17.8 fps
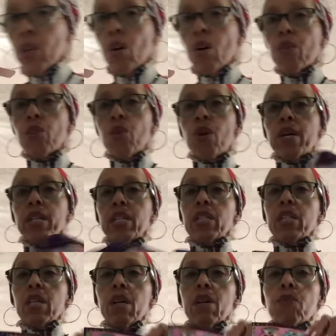although I
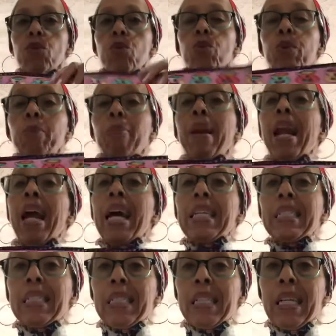didn't cover it with
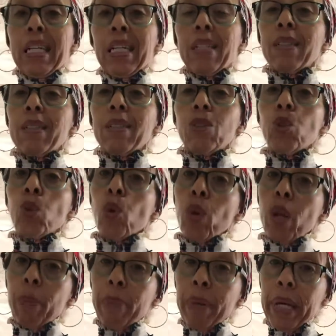plastic.
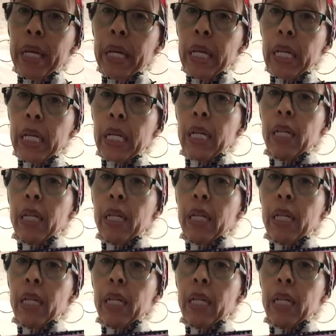Tula Pink,